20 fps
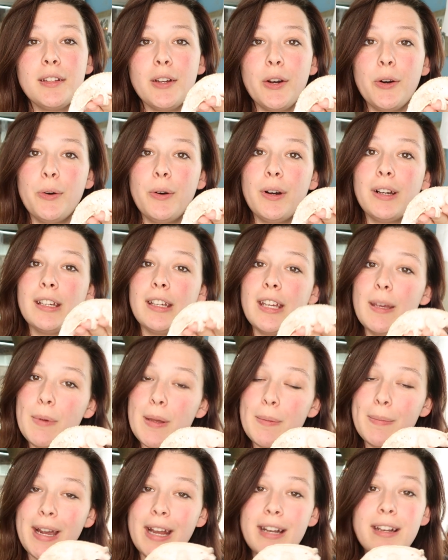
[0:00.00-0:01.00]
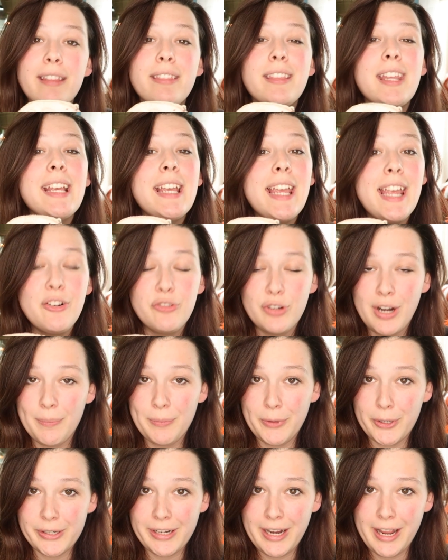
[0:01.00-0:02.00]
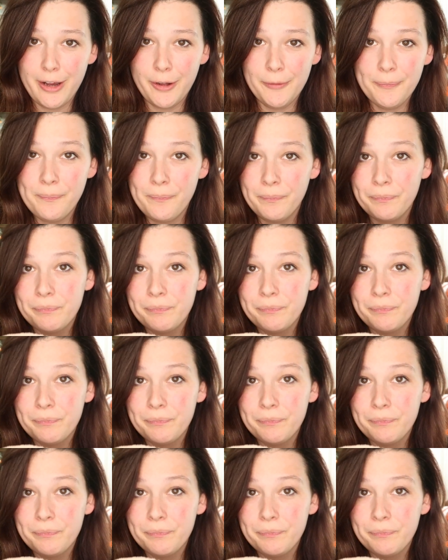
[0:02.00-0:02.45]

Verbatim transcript: So keep in mind, they can drop their tail.